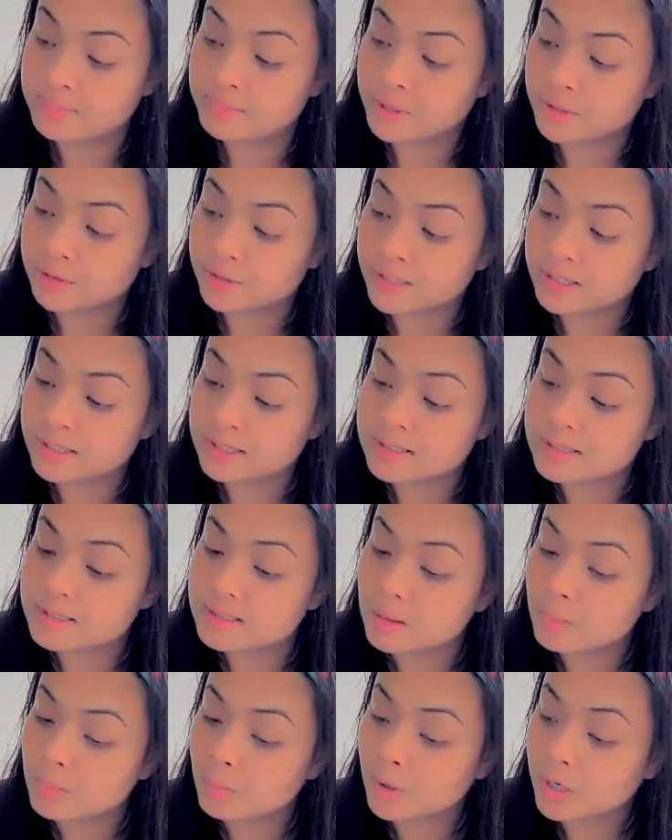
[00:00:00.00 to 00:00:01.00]

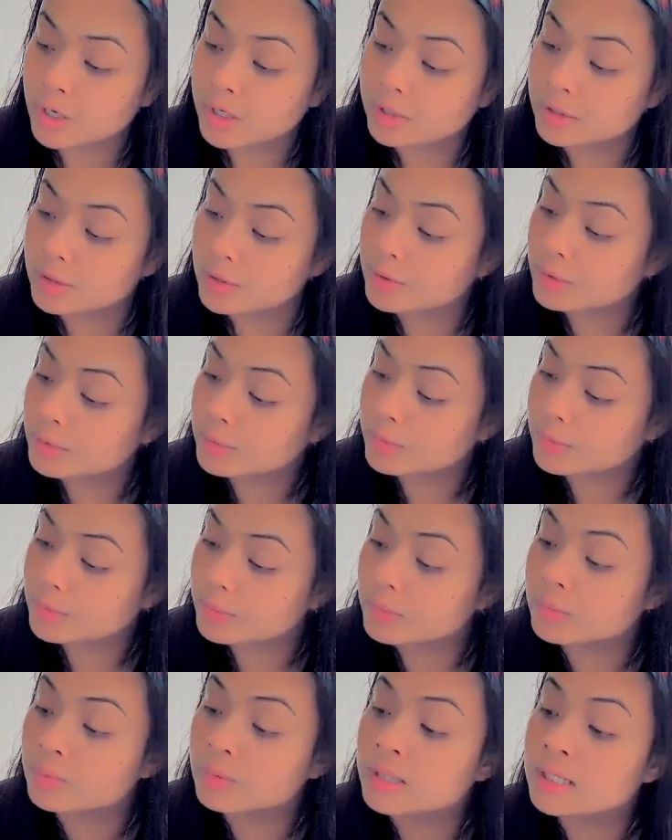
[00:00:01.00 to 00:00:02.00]
experienced someone
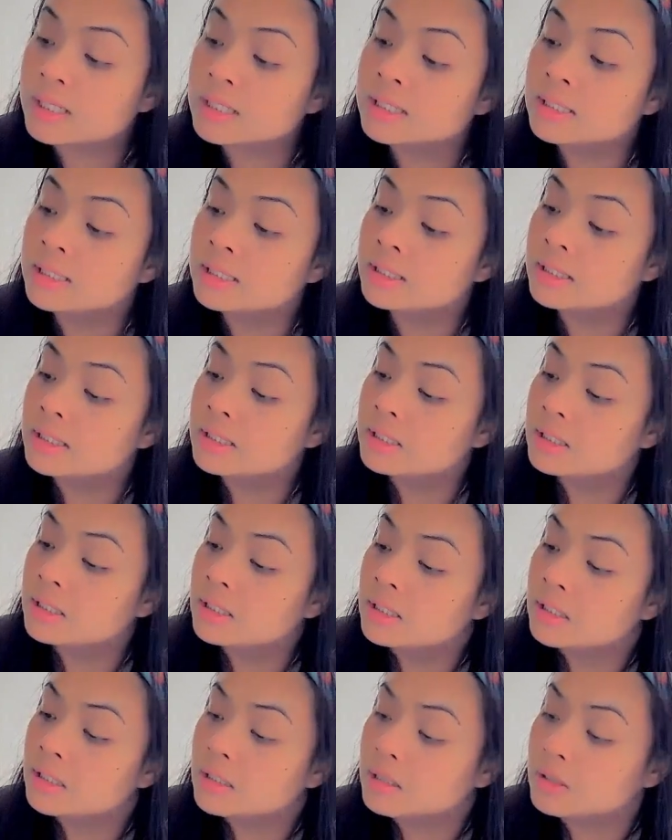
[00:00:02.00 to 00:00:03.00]
who
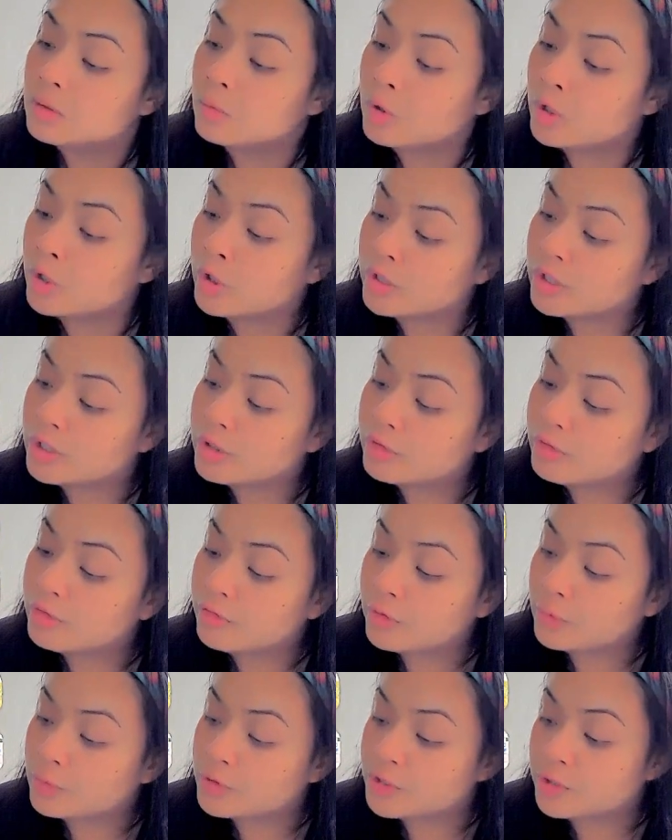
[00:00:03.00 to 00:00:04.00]
couldn't
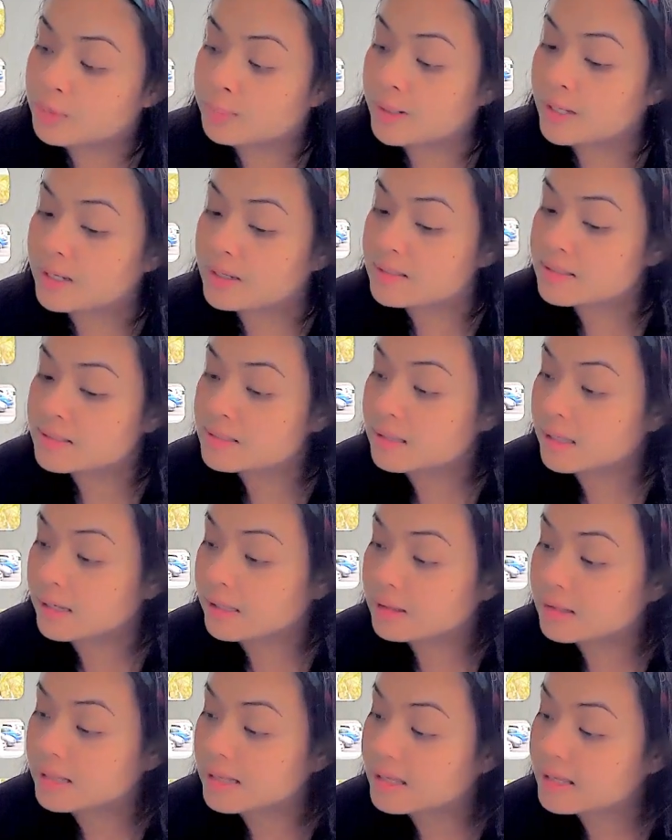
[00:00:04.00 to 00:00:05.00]
future pace?
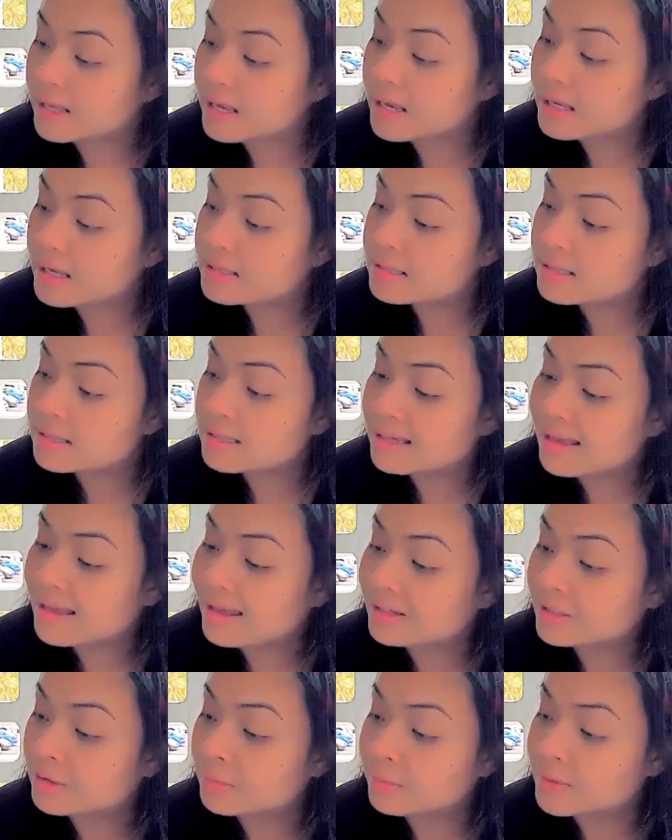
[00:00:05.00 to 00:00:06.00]
Like they can't see
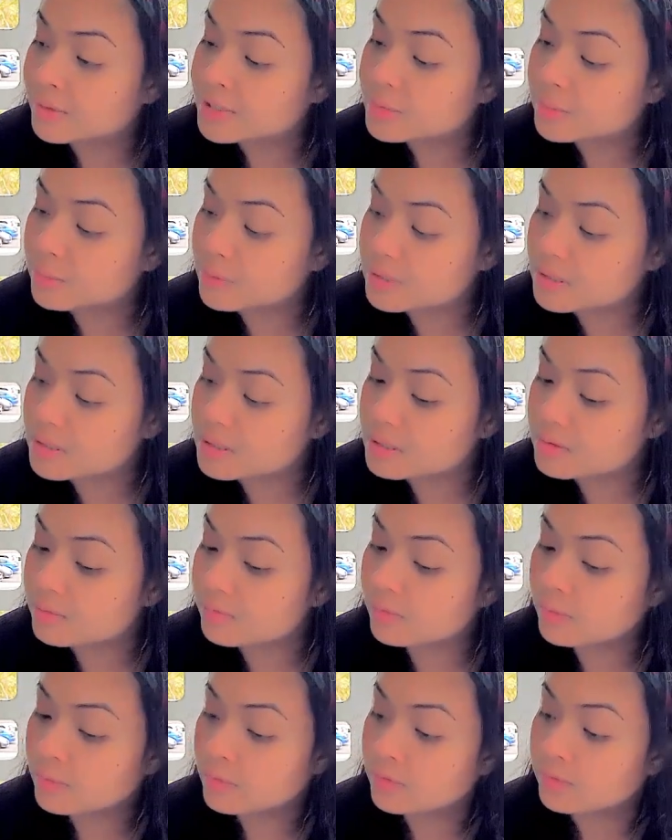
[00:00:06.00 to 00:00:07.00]
any resources
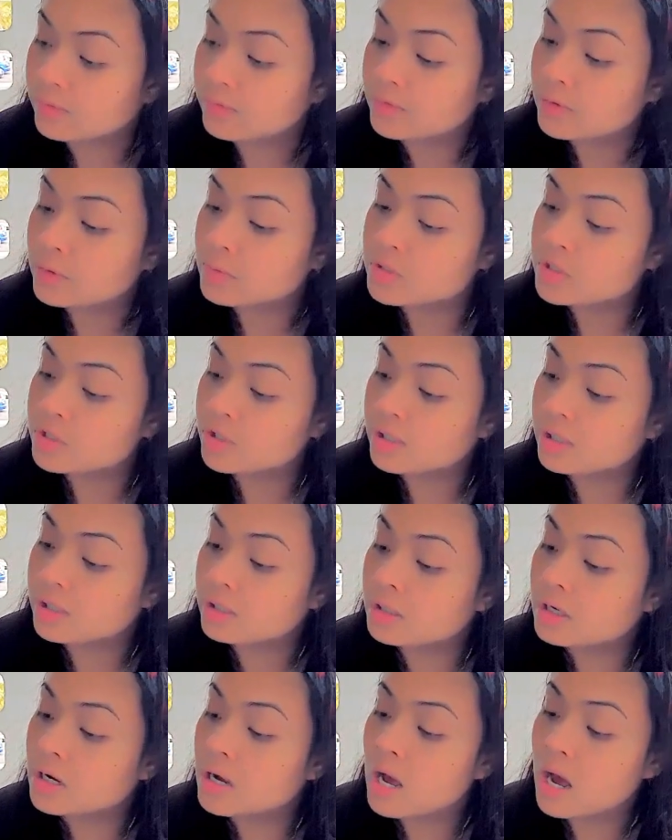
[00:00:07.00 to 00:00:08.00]
for the
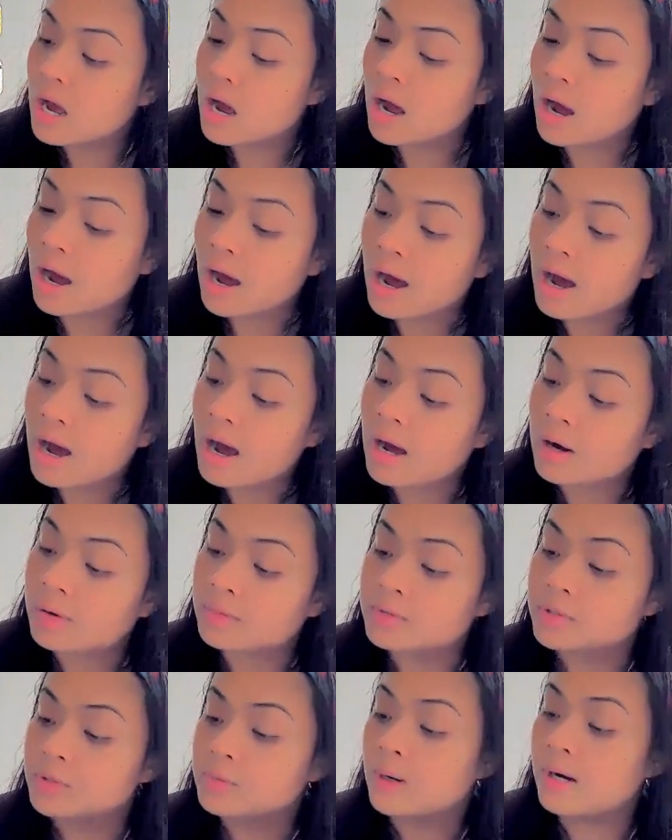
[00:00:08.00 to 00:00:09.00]
future. Uh,
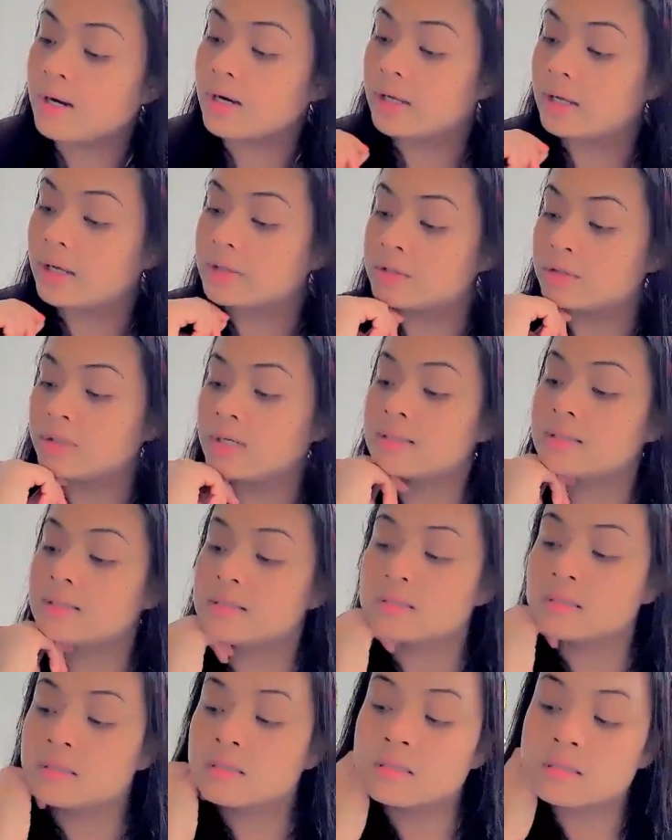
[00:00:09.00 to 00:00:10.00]
how do I
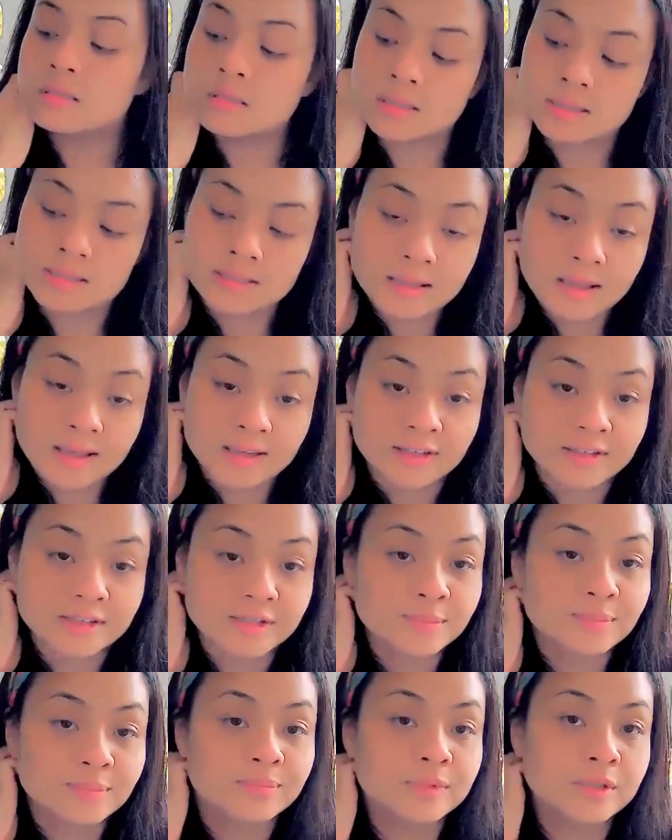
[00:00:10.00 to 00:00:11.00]
address this
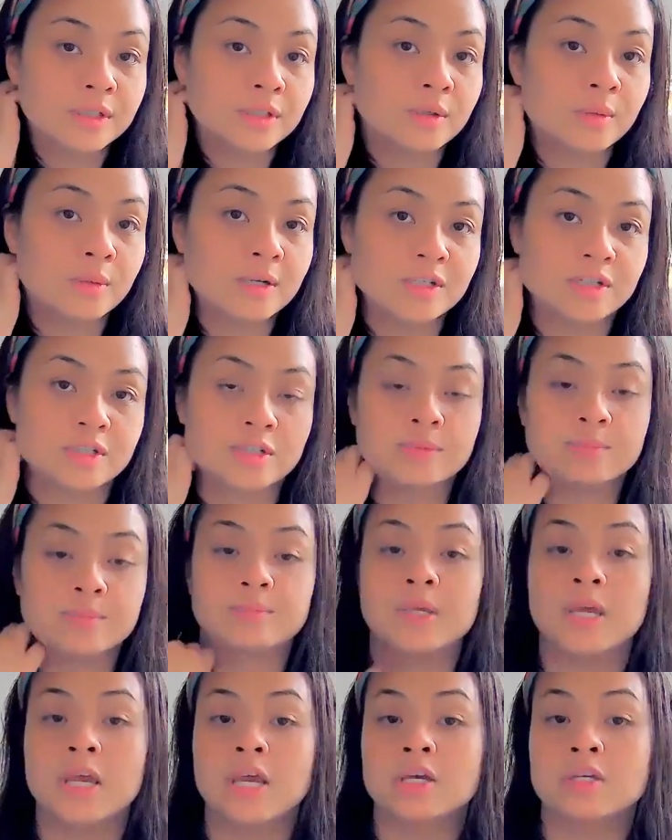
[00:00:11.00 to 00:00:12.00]
client? Good
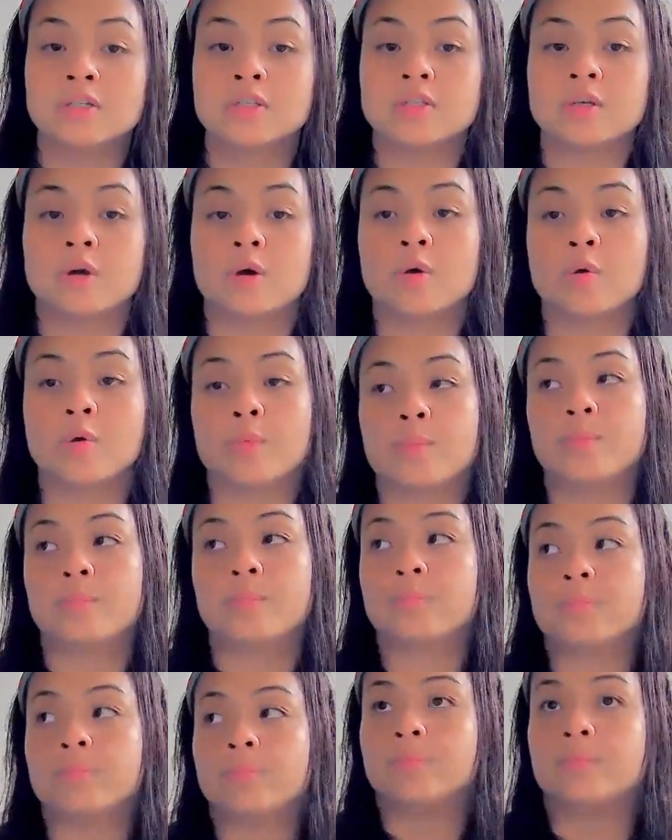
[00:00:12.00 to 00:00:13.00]
question. So,